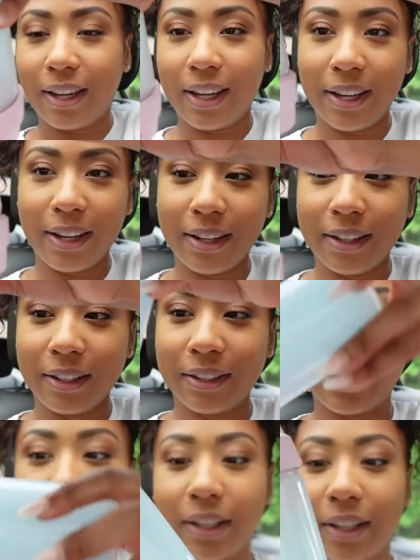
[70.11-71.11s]

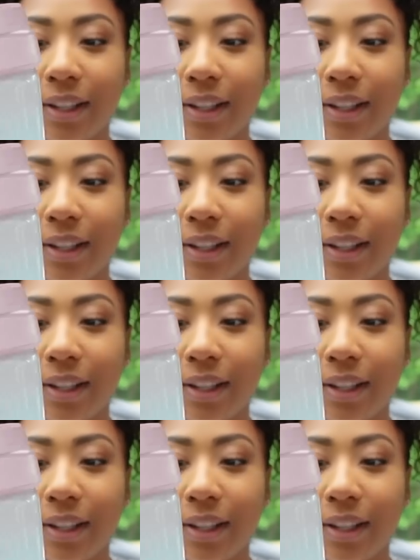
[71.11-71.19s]
and